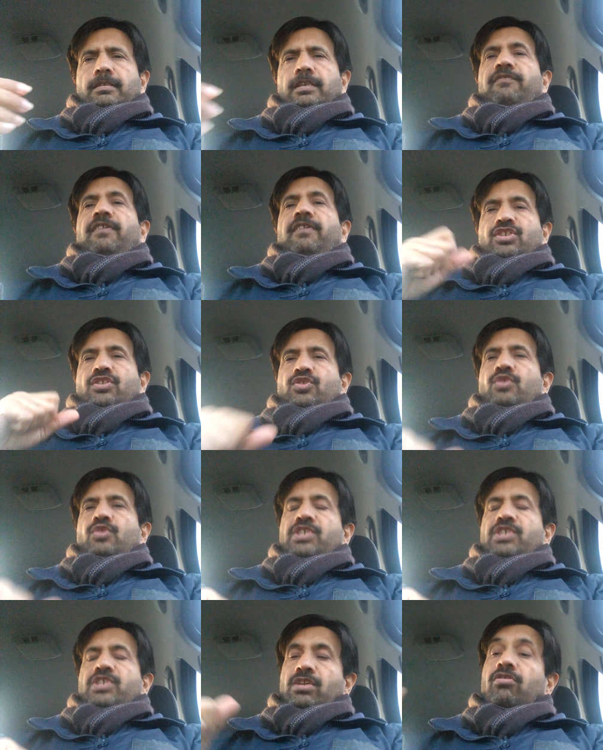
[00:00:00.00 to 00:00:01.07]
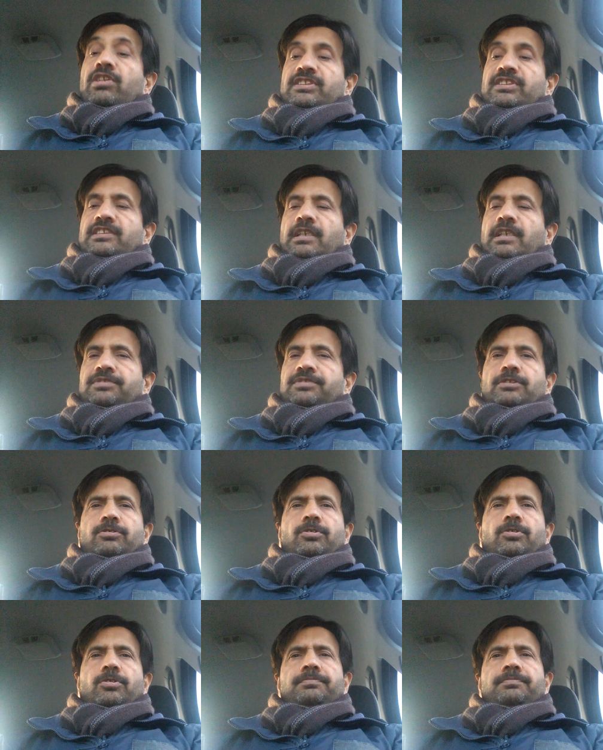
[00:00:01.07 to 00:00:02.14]
infections, you know, which can cause the sepsis,
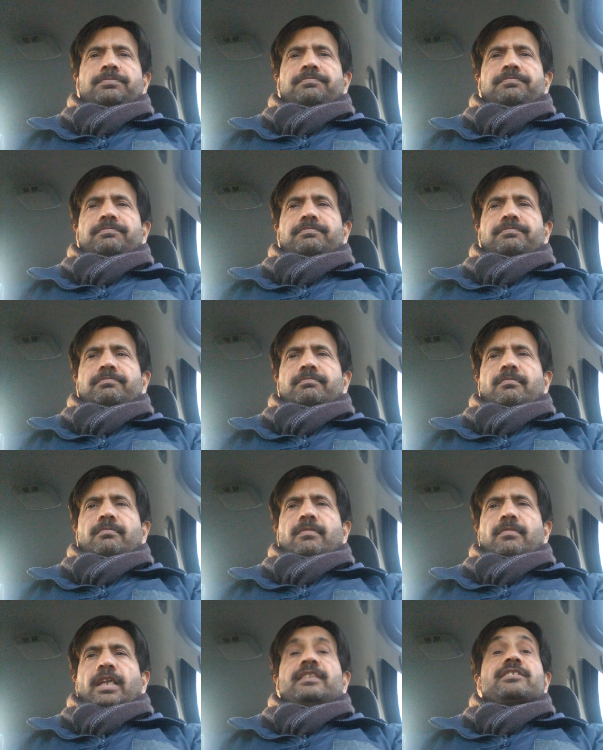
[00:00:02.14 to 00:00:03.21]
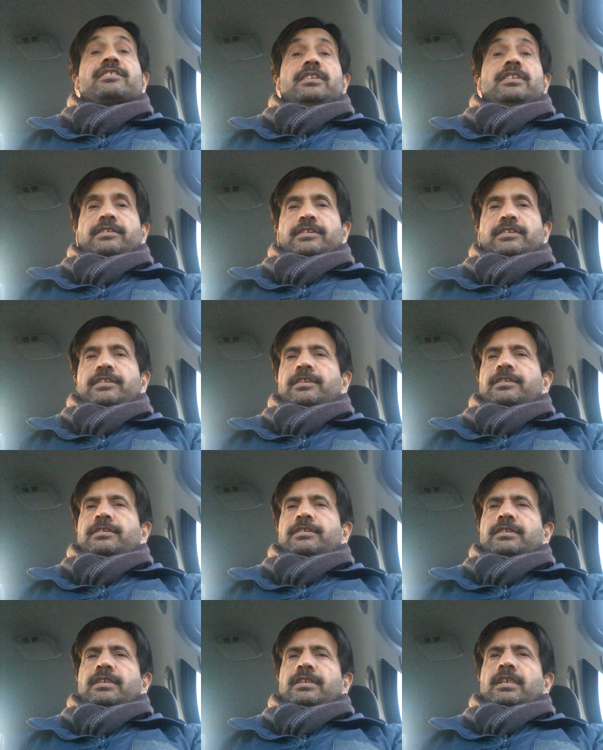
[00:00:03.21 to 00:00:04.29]
you know, in the senior citizens.